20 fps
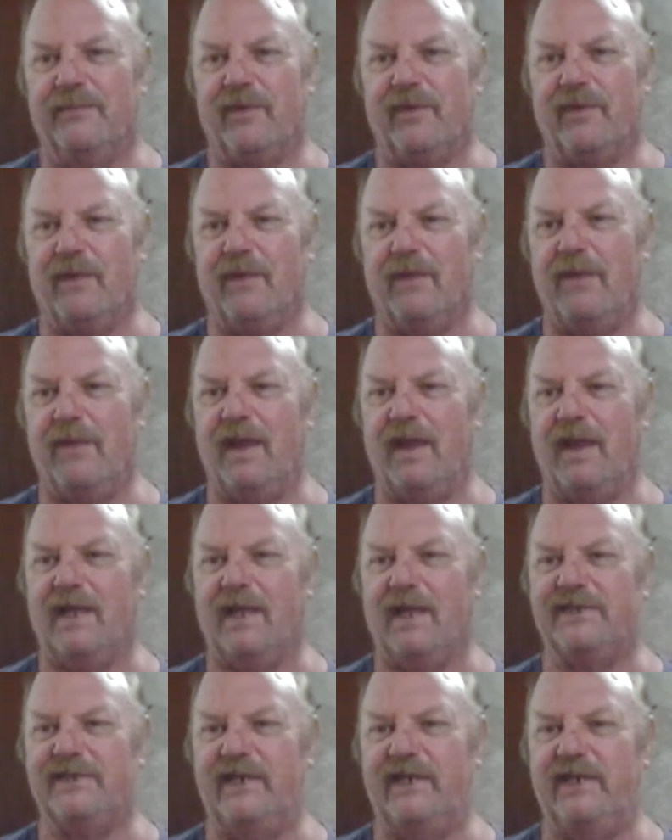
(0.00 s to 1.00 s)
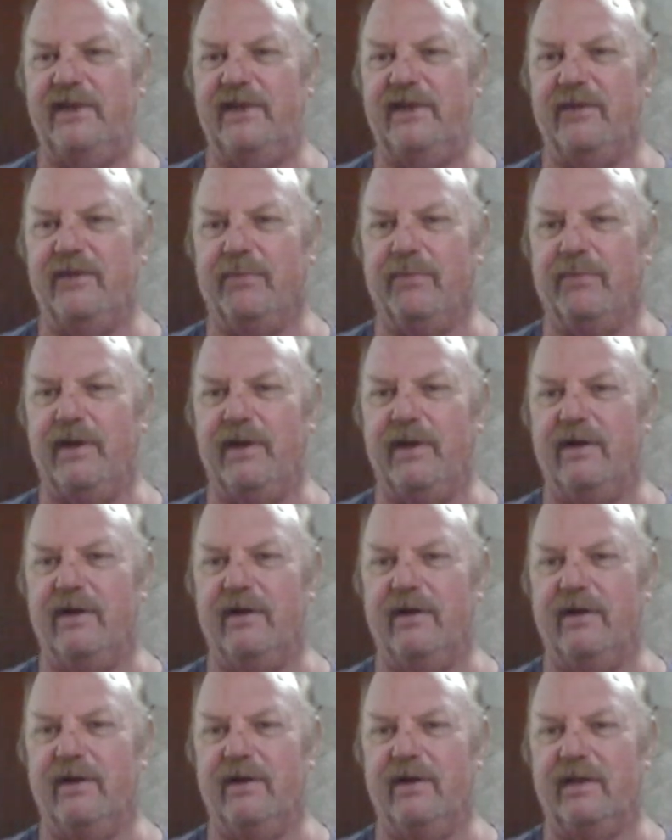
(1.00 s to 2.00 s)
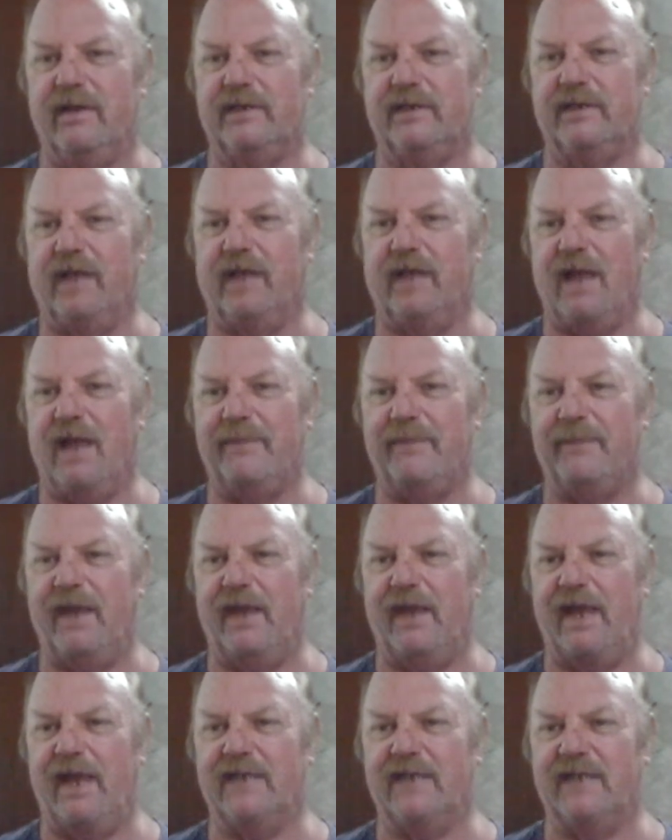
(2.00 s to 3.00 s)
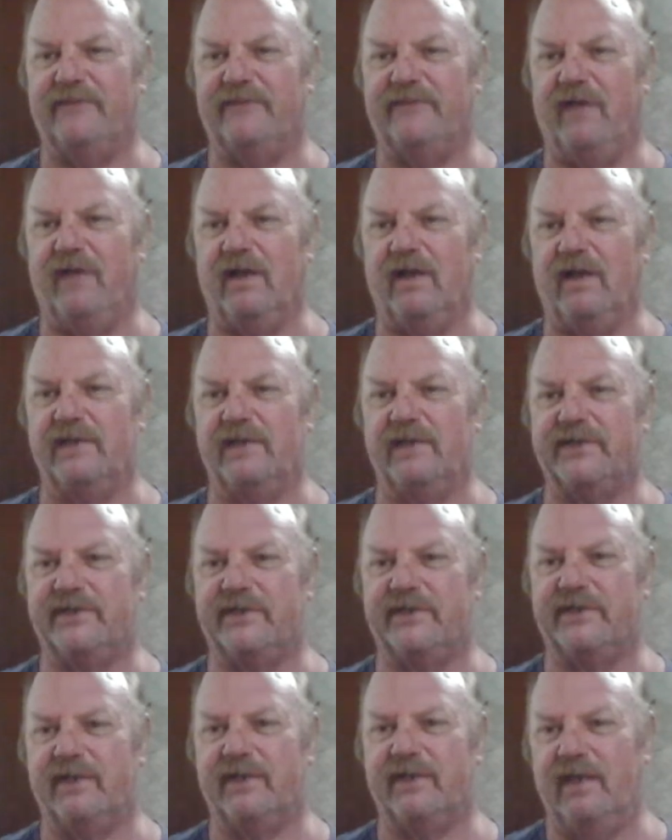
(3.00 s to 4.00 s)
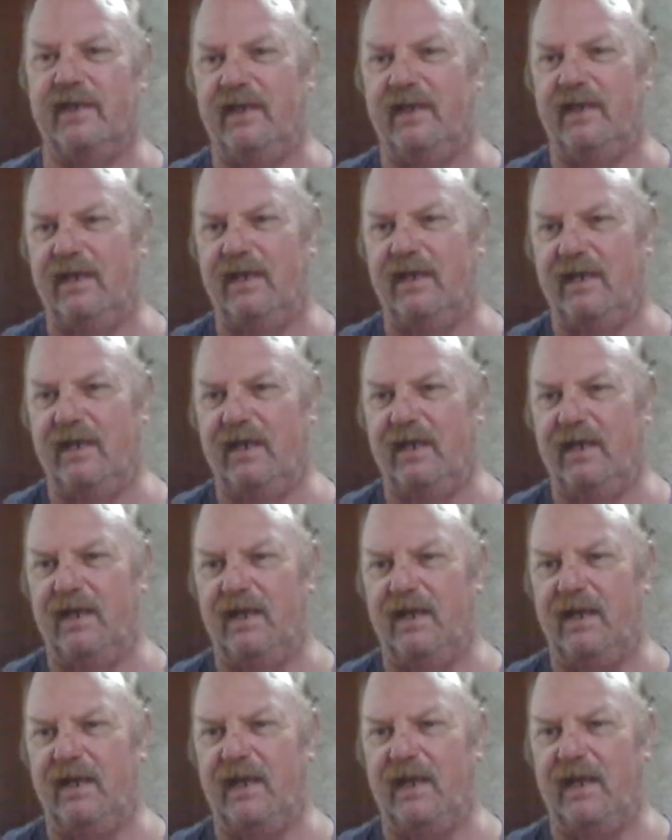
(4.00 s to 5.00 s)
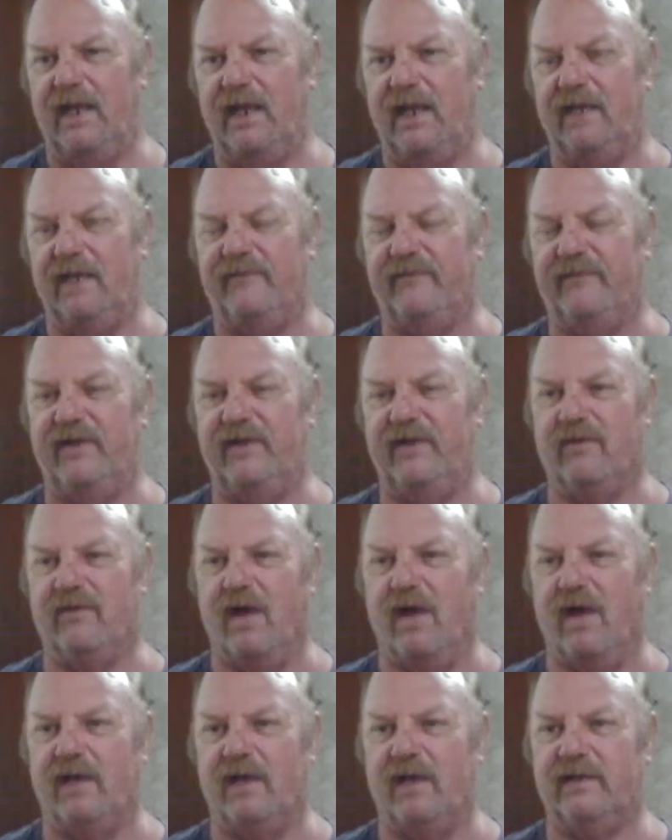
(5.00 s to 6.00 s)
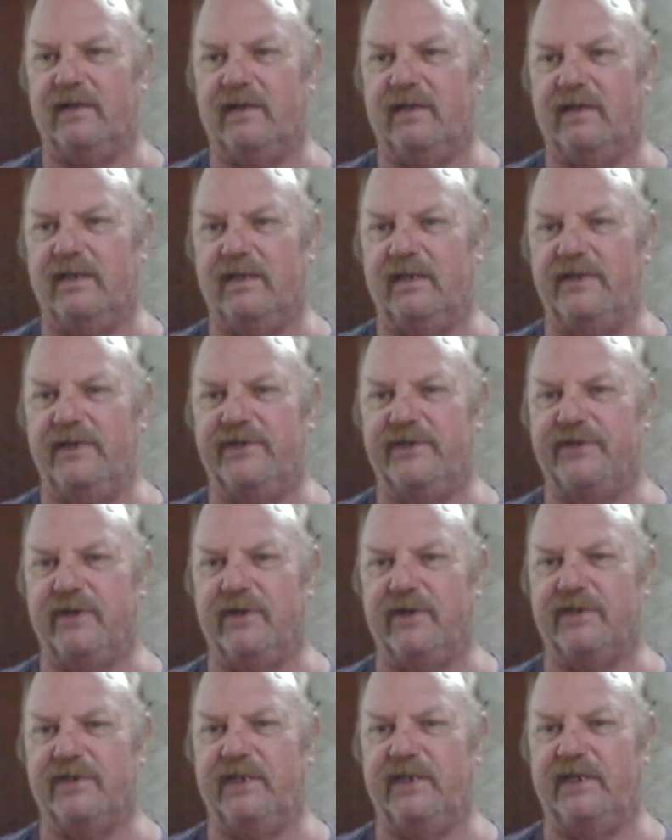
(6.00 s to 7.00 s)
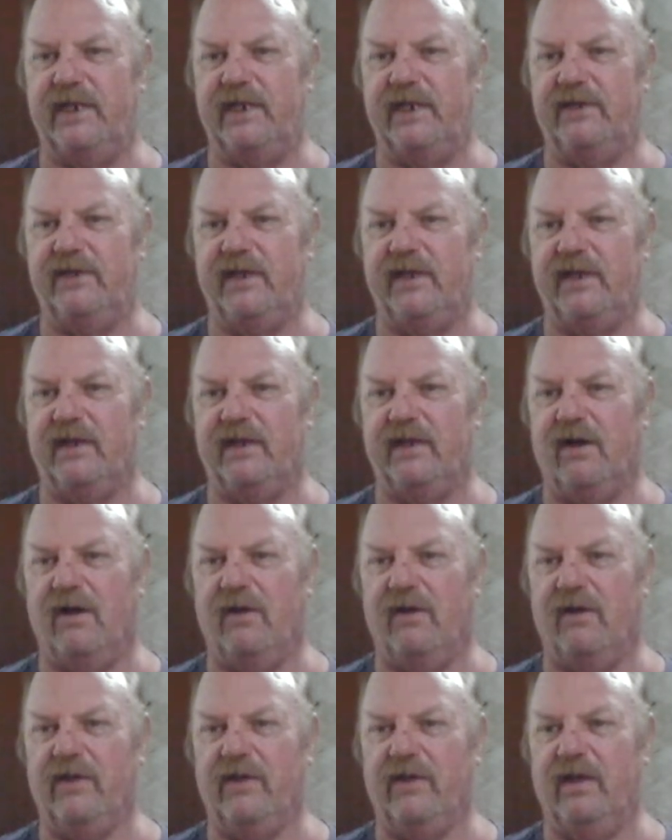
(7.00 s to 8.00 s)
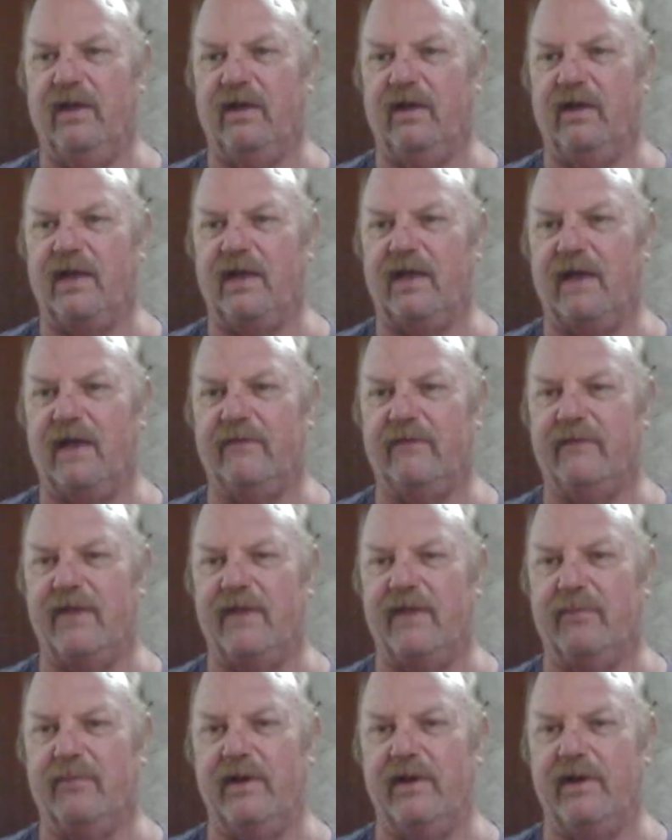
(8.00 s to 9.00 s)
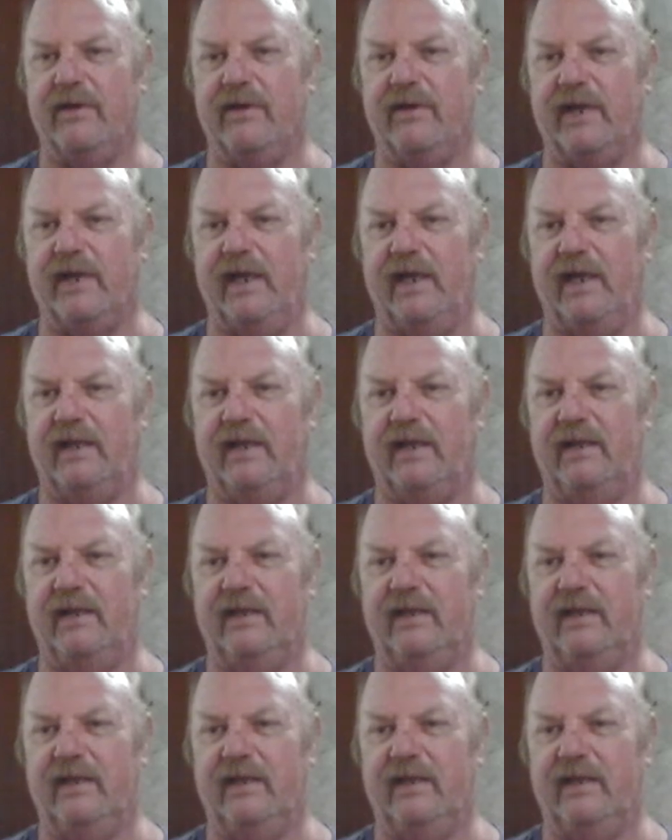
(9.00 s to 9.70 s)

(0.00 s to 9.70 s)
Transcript: Prana Mike, I see that your breeder tilapia has fungus and fin rot. You seriously need to get all the gunk out of that breeder tank.